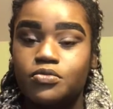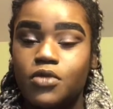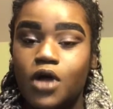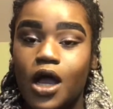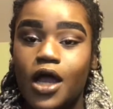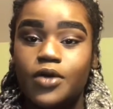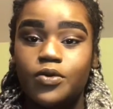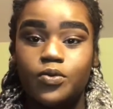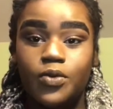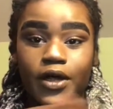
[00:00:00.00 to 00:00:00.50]

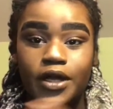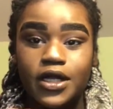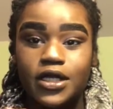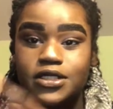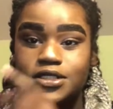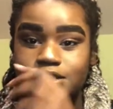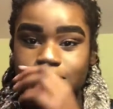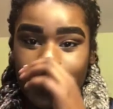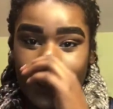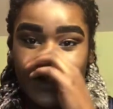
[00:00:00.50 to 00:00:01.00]
I went
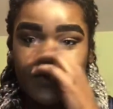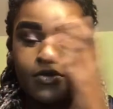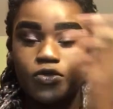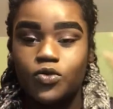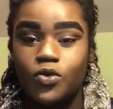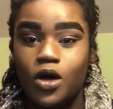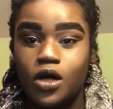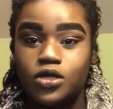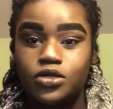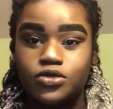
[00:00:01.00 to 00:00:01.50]
inside with
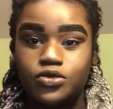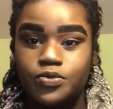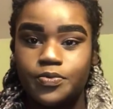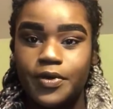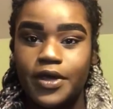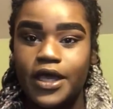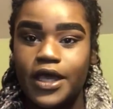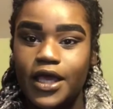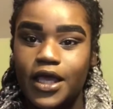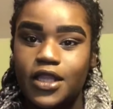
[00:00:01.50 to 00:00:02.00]

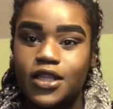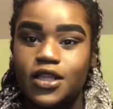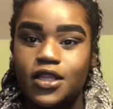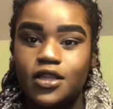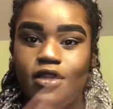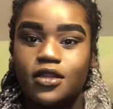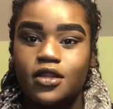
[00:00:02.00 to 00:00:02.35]
Guadalupe, and